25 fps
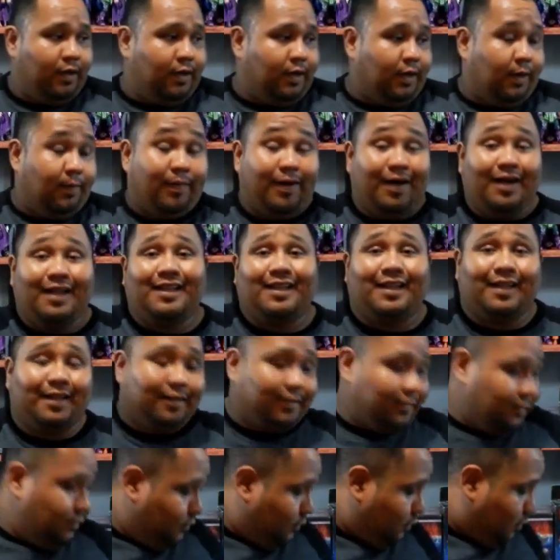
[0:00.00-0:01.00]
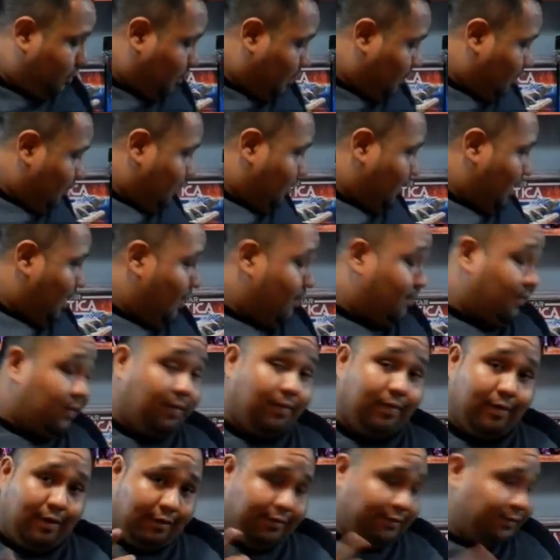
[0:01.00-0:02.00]
Apollyon, which I was happy
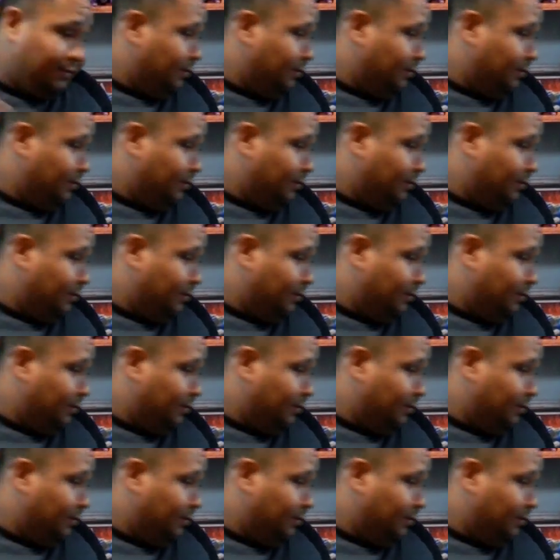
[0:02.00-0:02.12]
about.